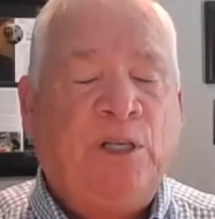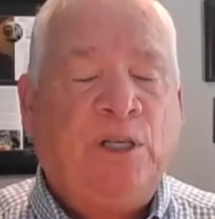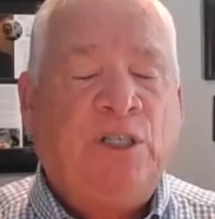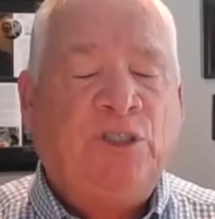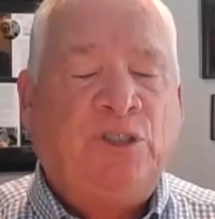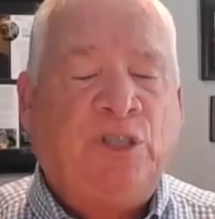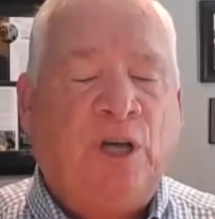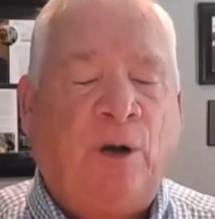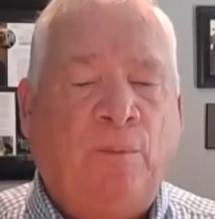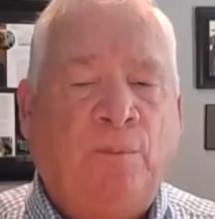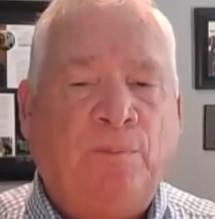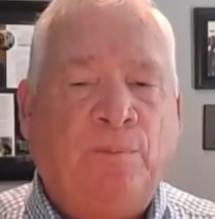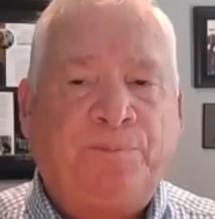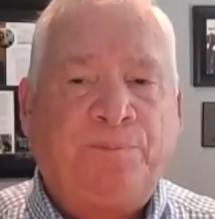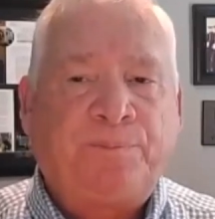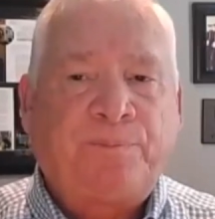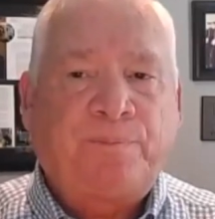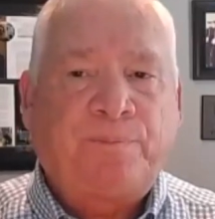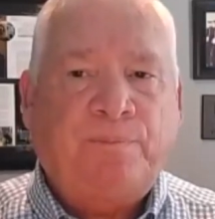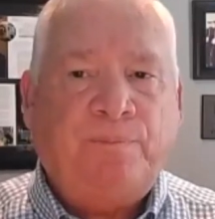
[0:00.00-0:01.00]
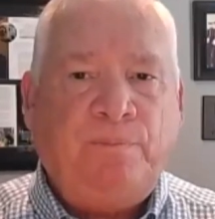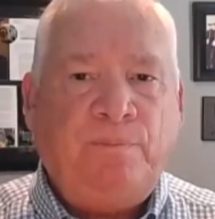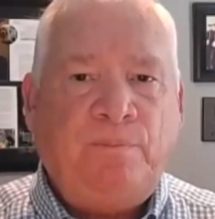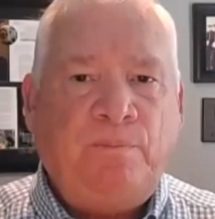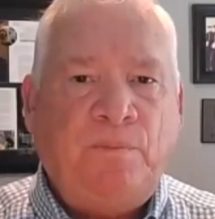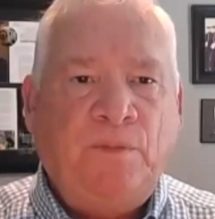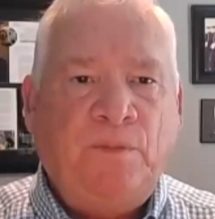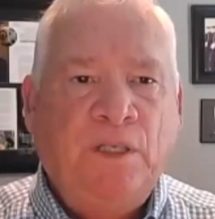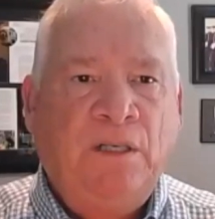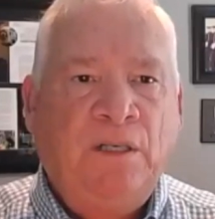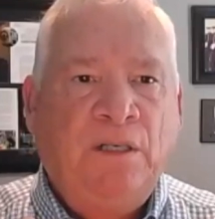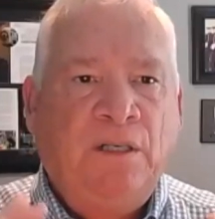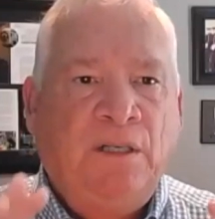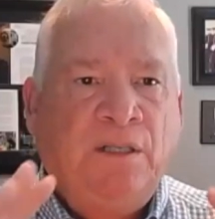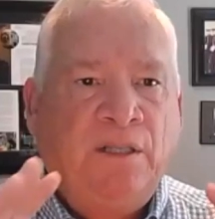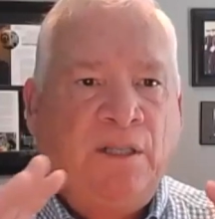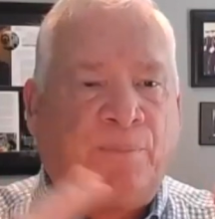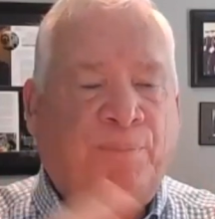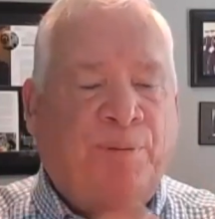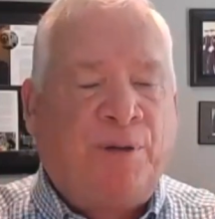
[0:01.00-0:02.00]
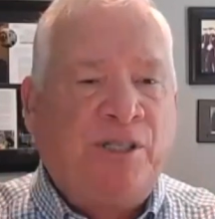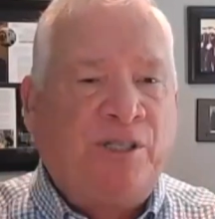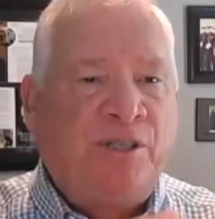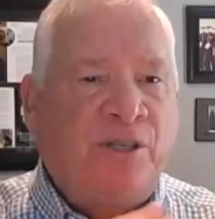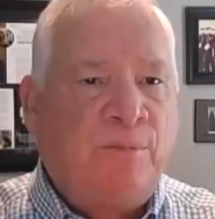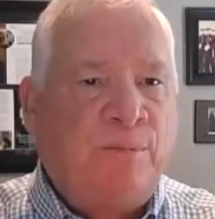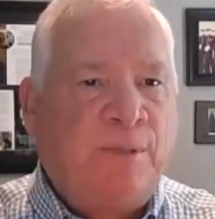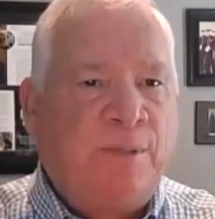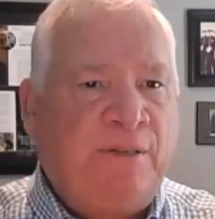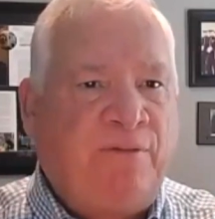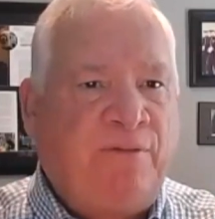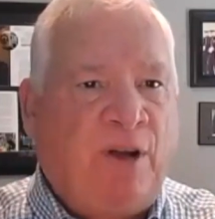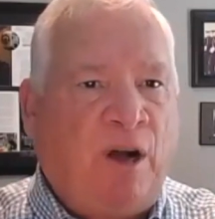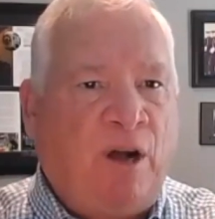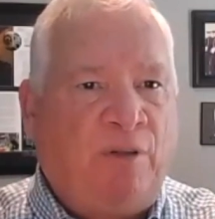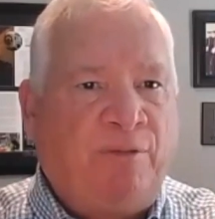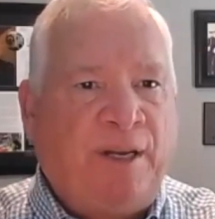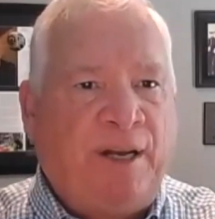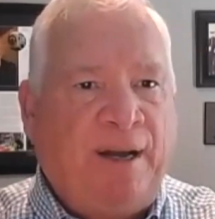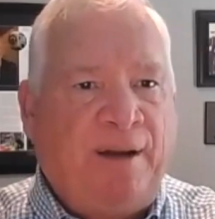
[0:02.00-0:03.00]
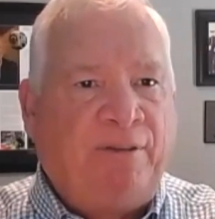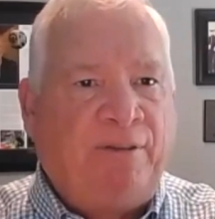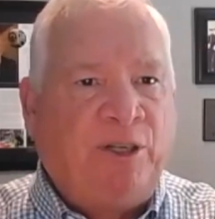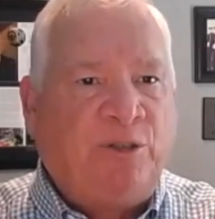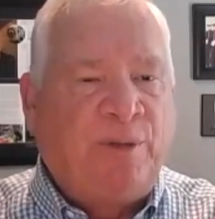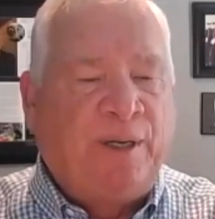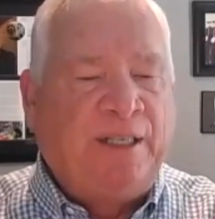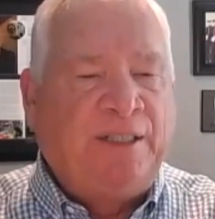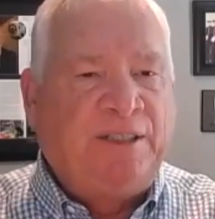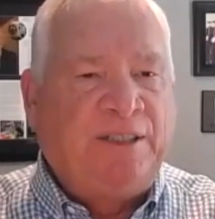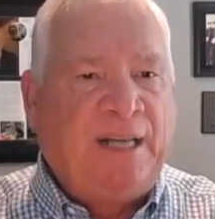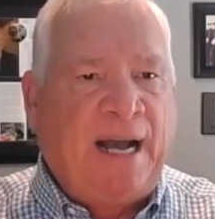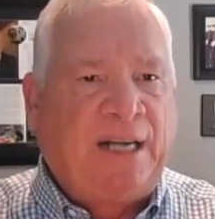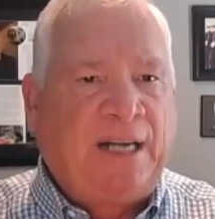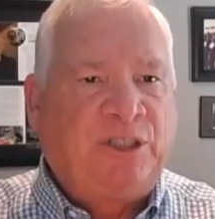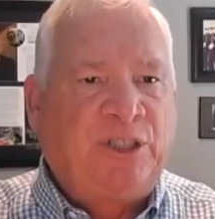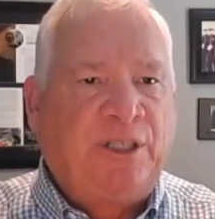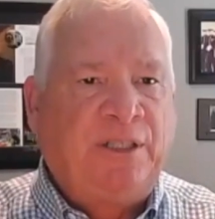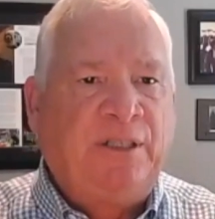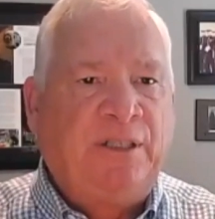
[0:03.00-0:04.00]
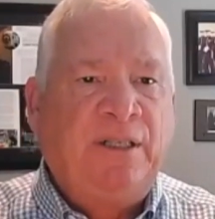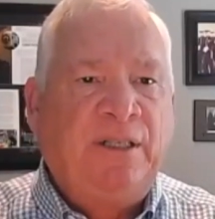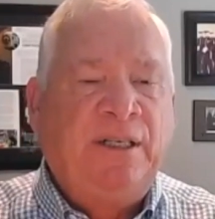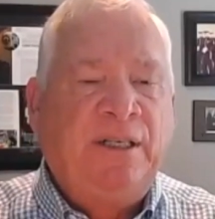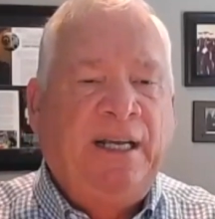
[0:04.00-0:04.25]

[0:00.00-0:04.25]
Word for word: So the principal is involved in every transaction.